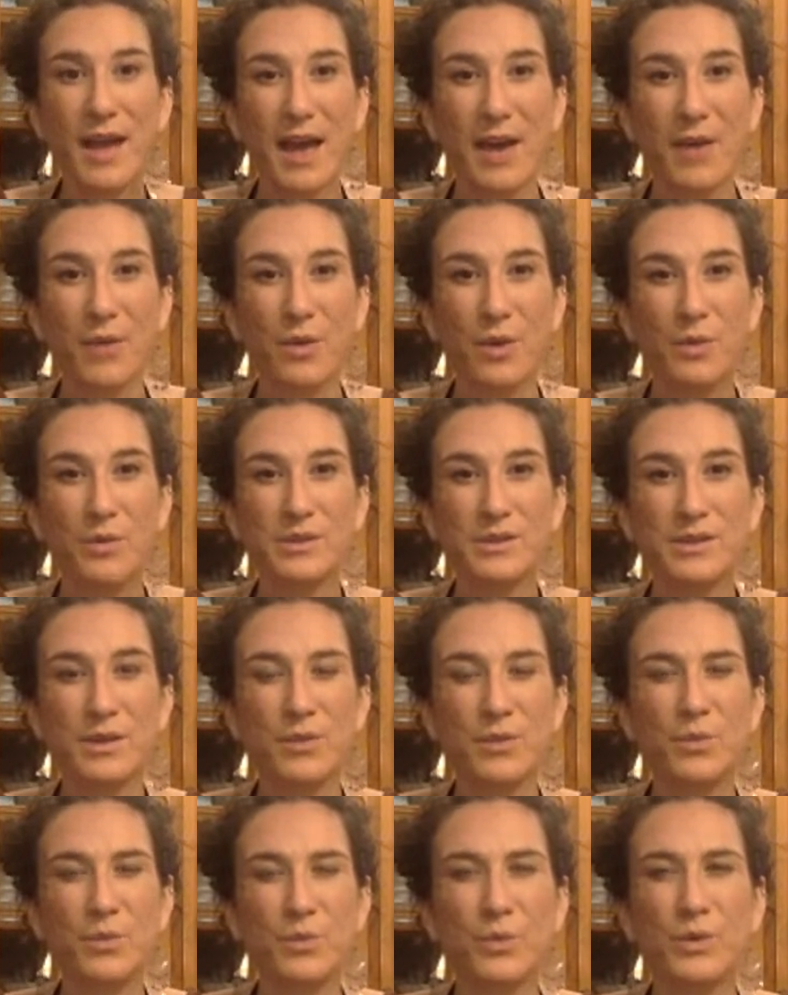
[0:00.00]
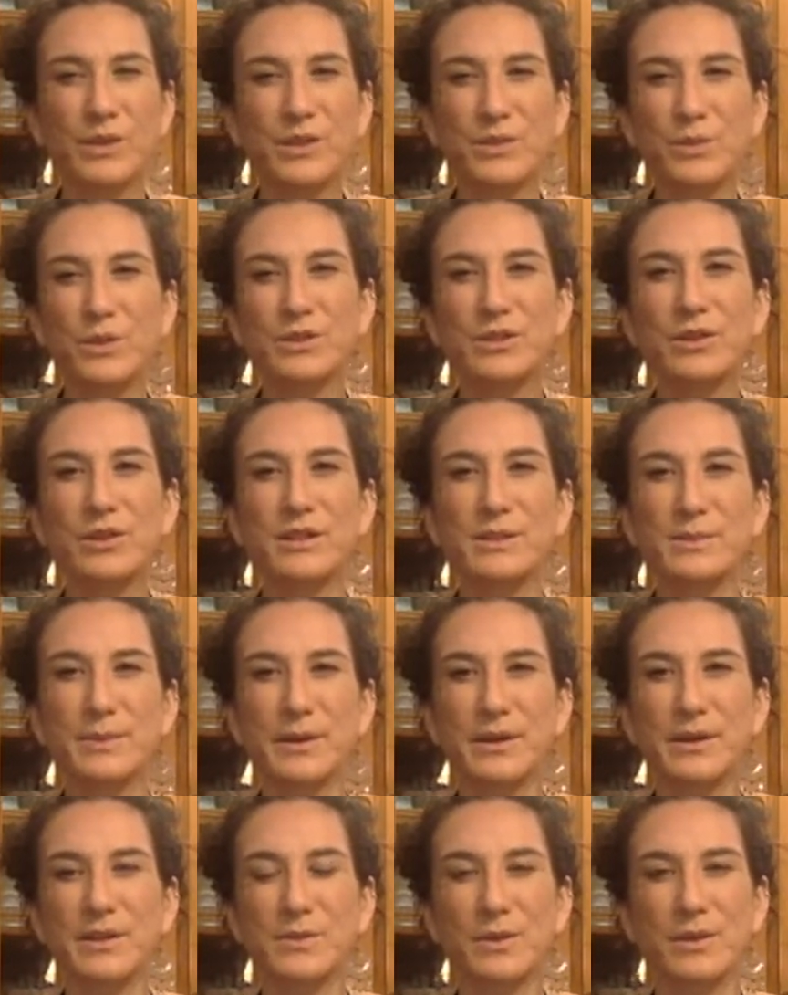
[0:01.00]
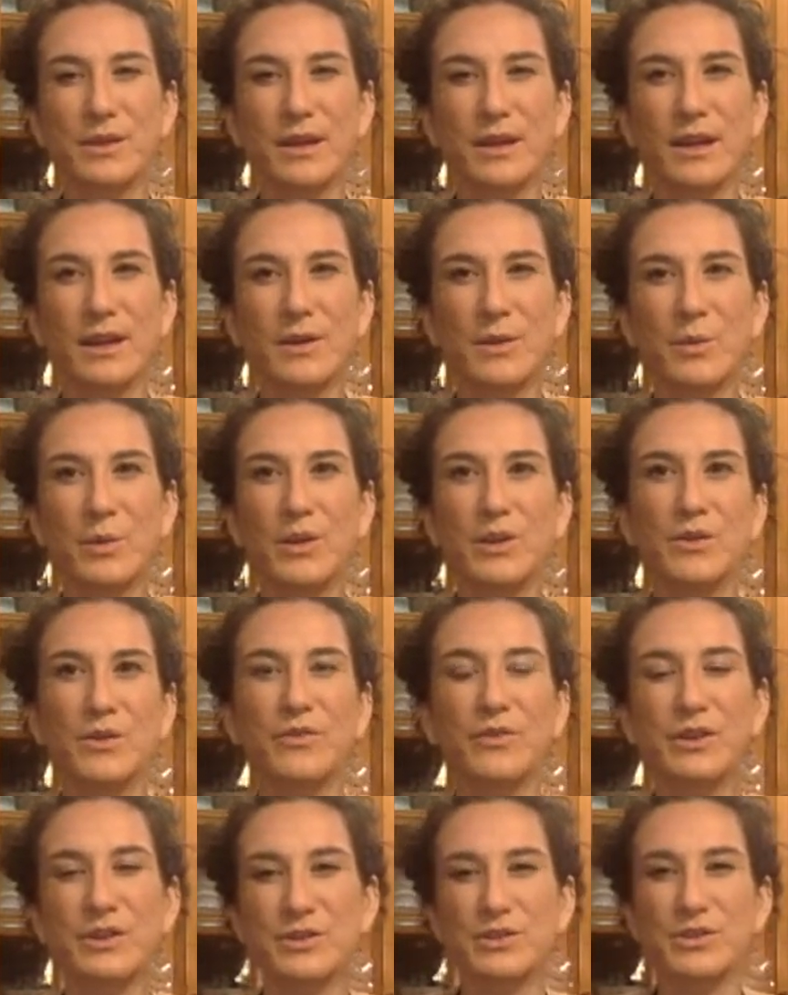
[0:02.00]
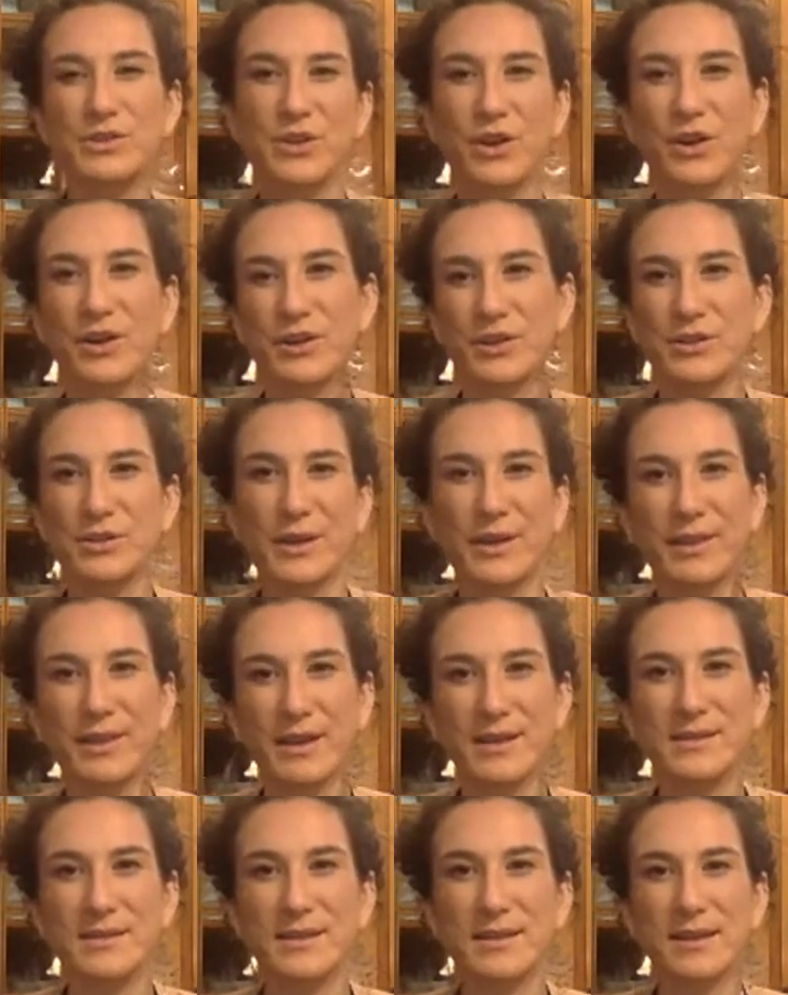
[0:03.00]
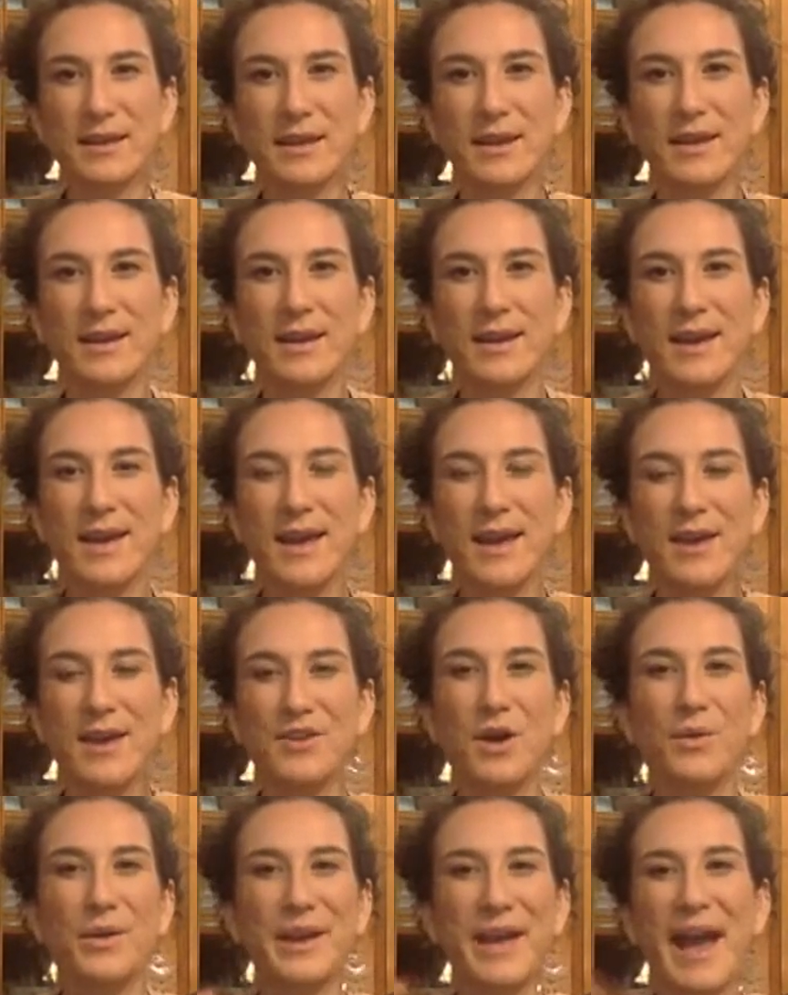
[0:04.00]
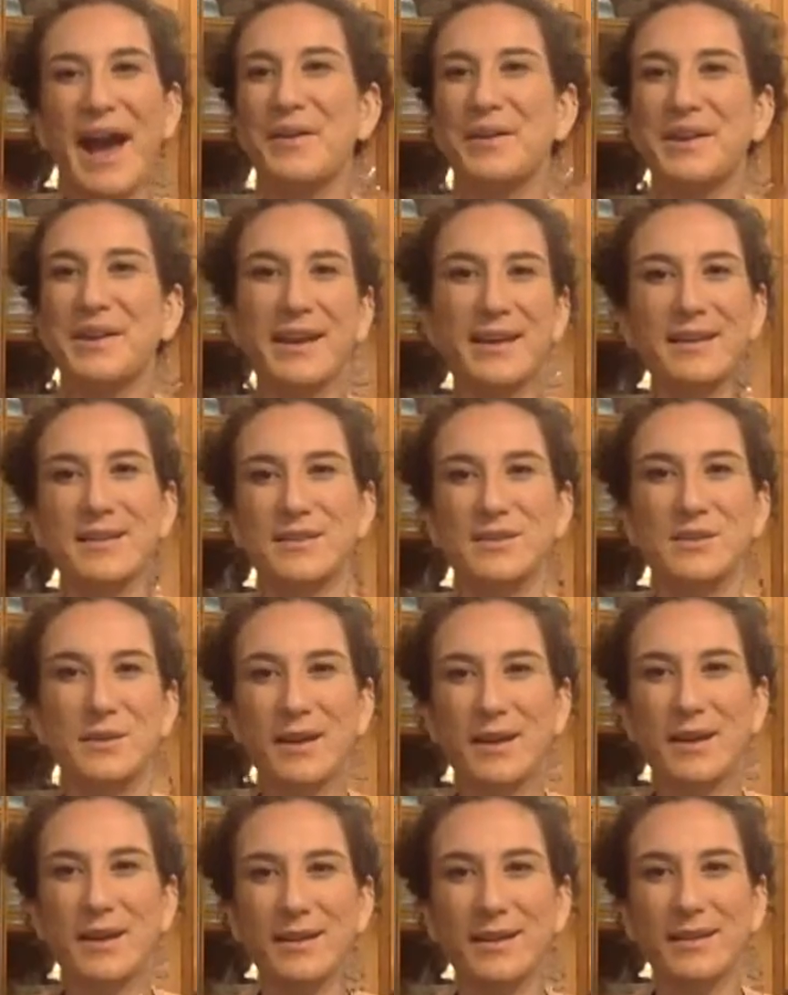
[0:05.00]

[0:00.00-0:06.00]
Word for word: What was, what's, what's your experience with like when you first started doing this and like knowing how to get into it?